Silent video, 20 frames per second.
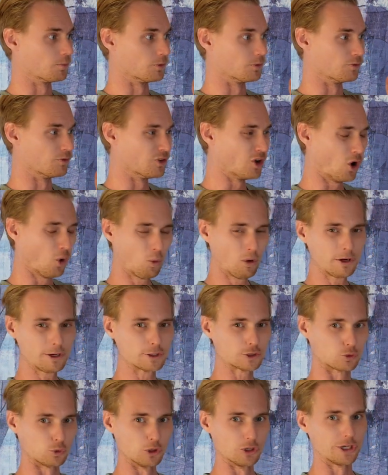no one
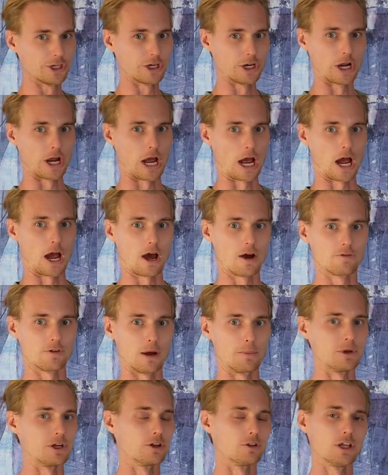is really going to have,
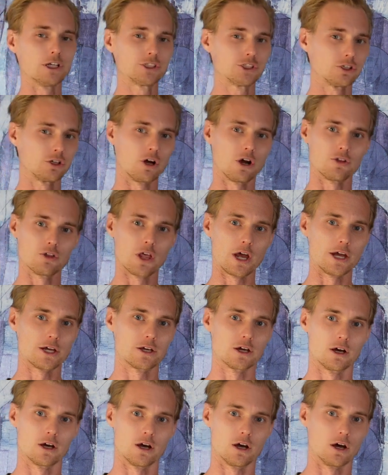I mean, unless you're on
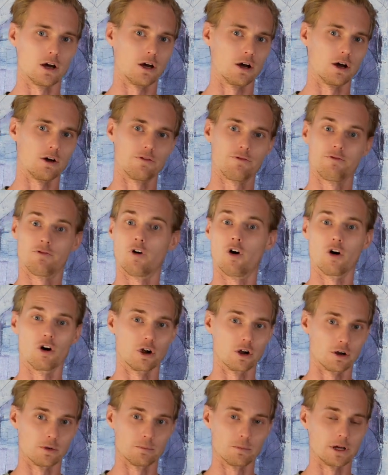like a, a,
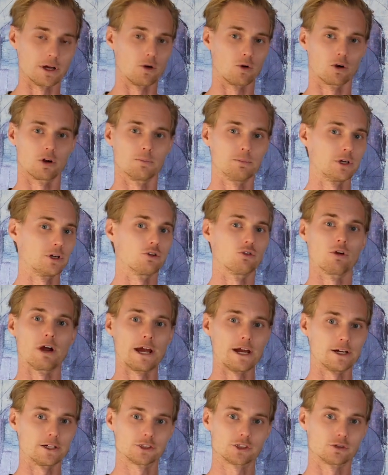farm or a big
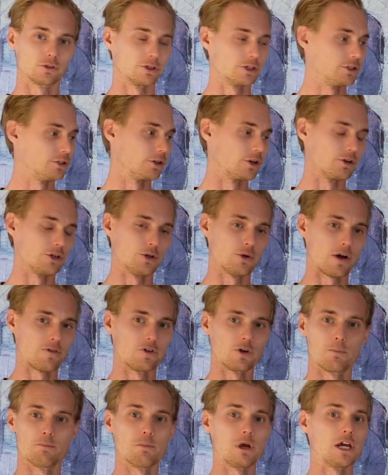ranch or, you know, you
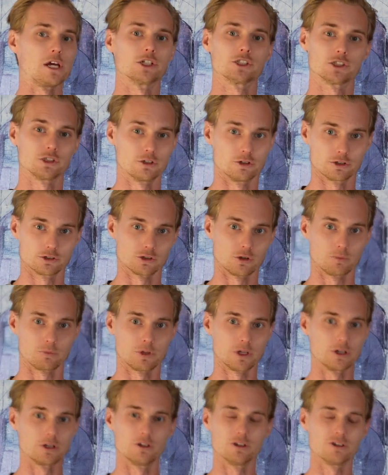have a mansion or
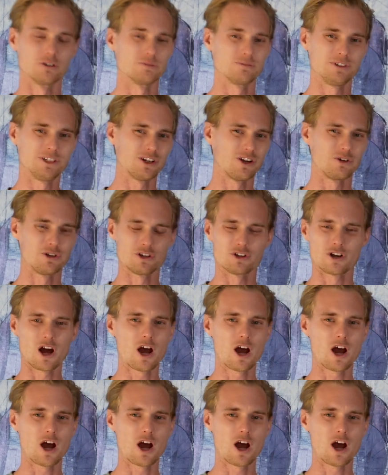something, you're, you know, you're